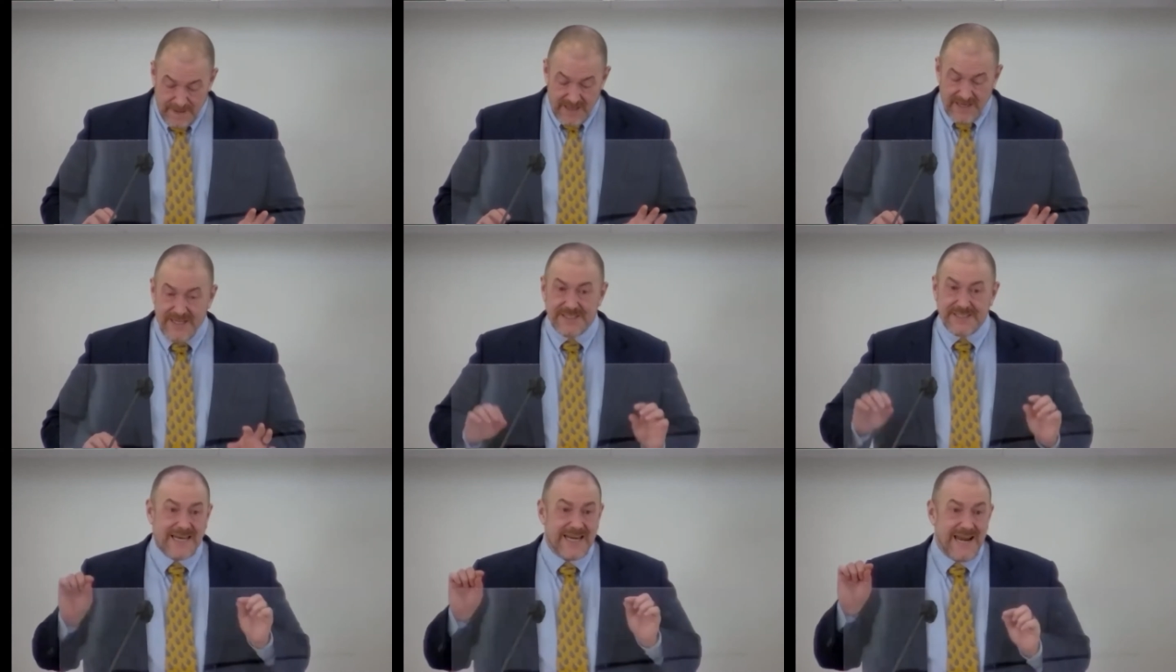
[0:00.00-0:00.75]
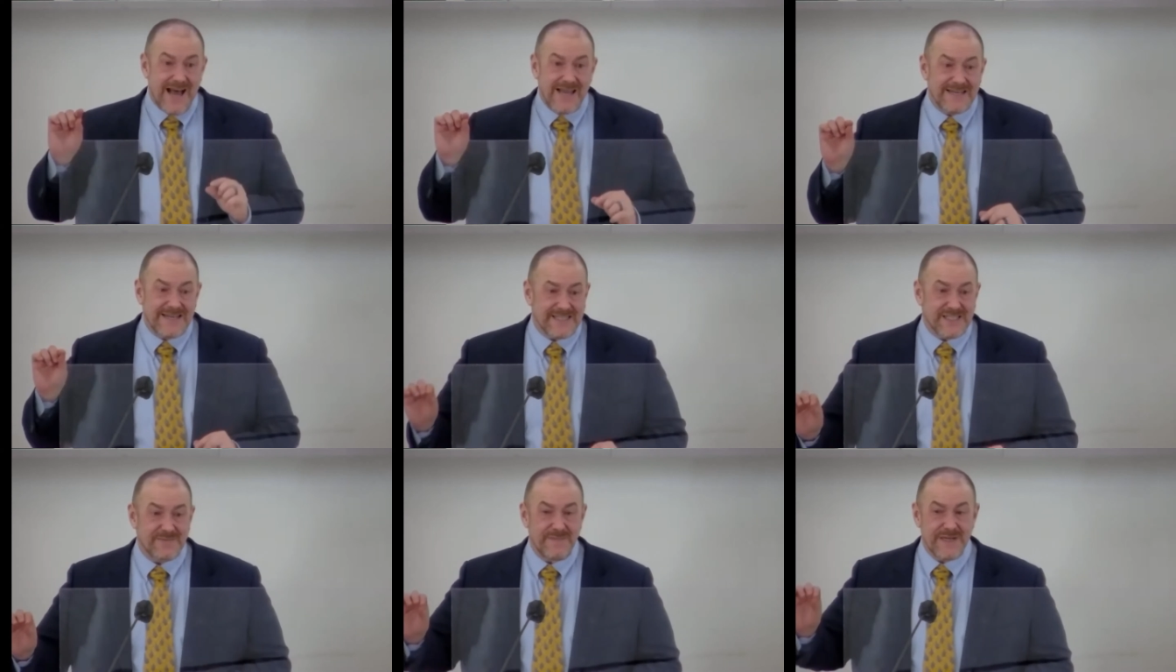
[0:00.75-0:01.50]
is to not
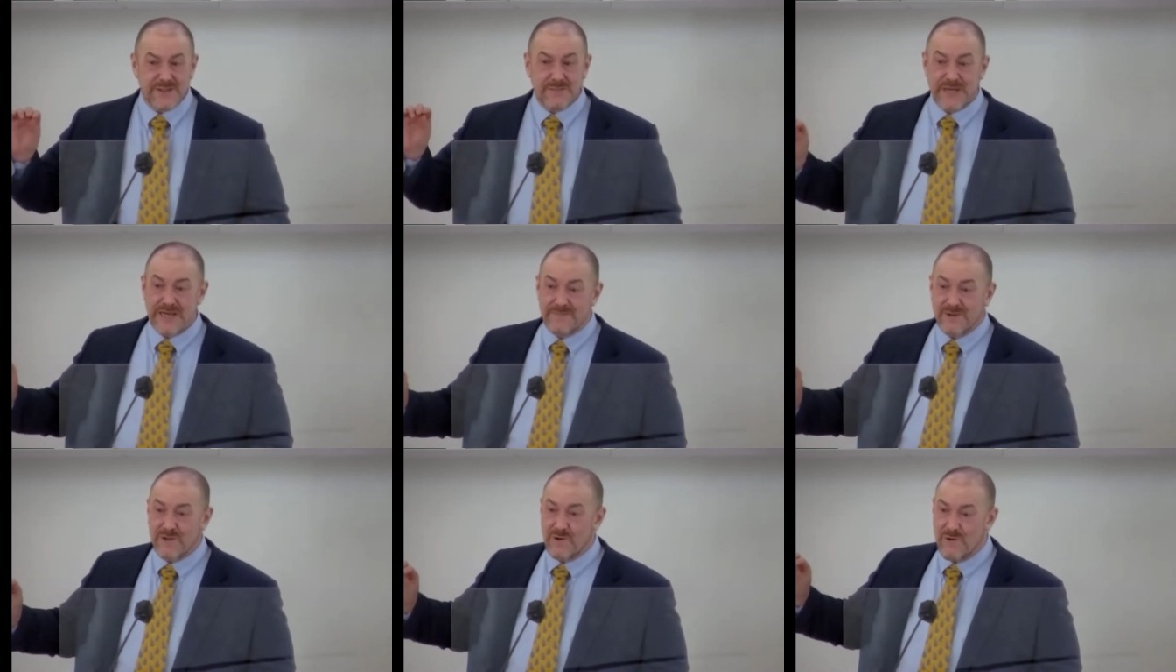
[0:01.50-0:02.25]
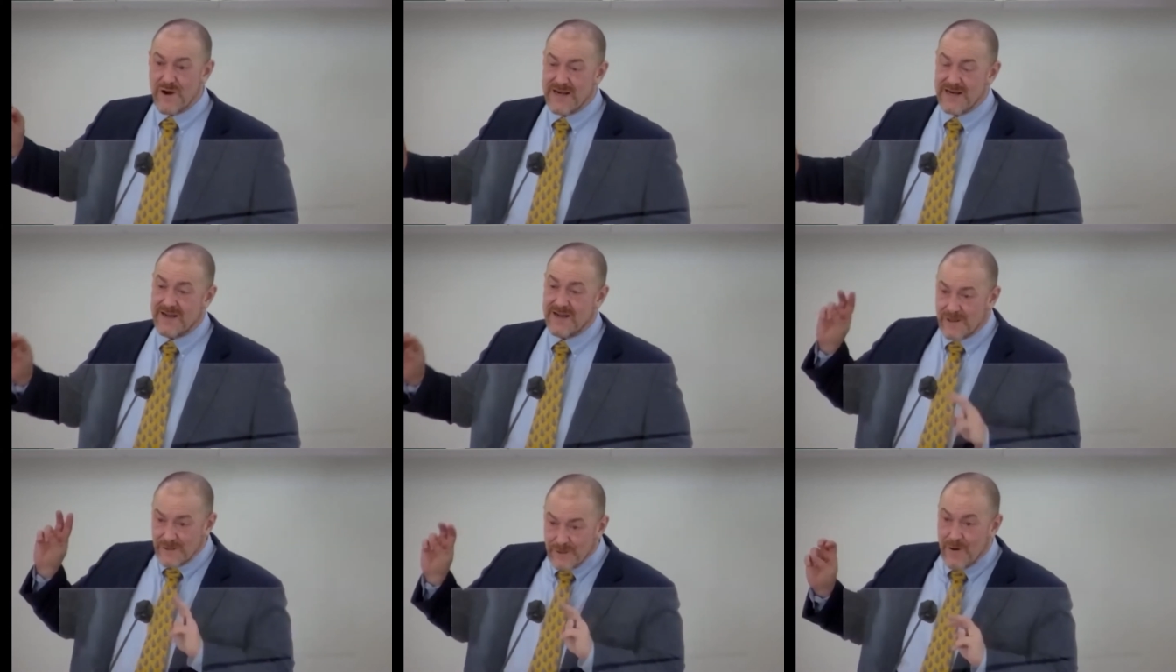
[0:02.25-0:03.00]
dismiss people who are at a
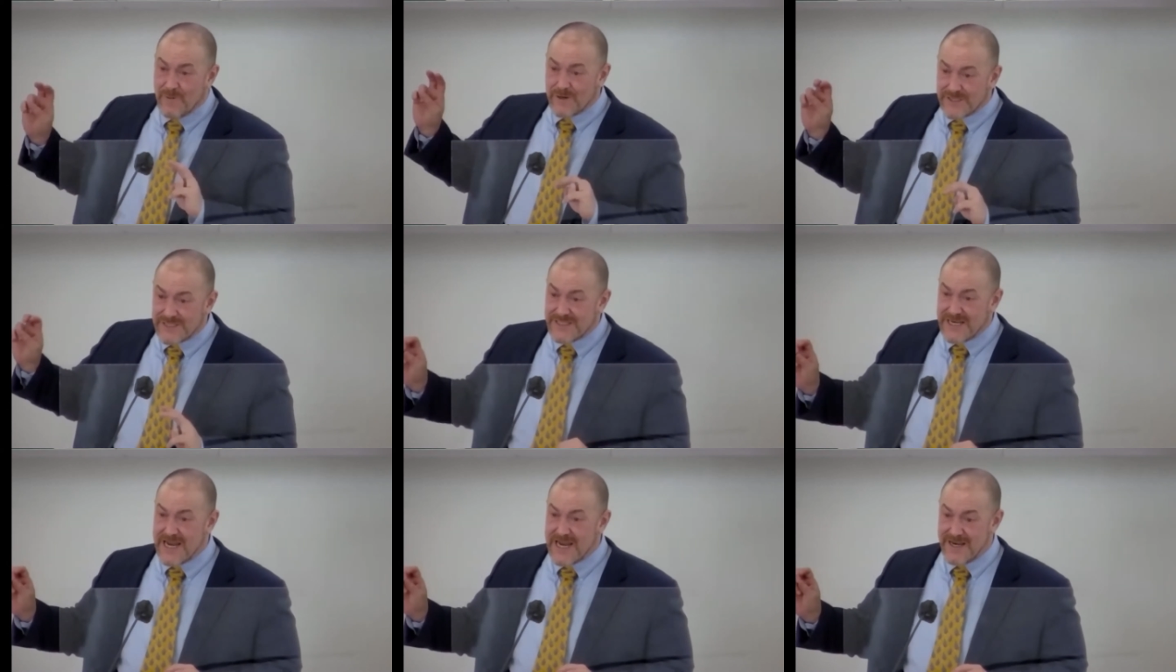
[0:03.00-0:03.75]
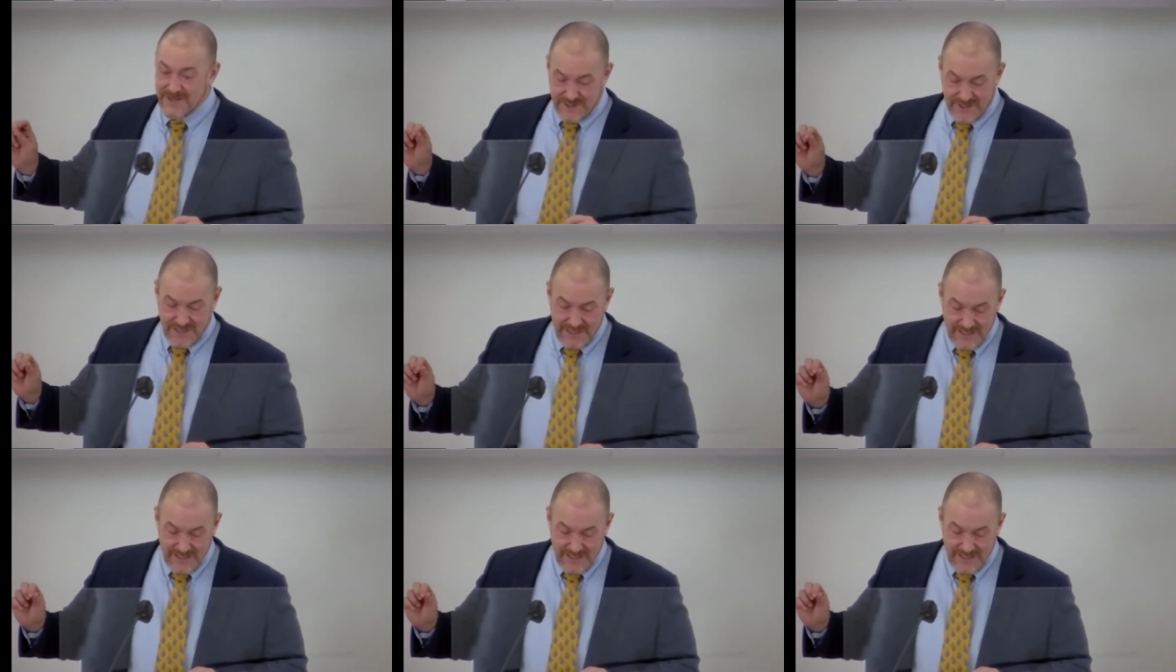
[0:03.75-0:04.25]
lower stage.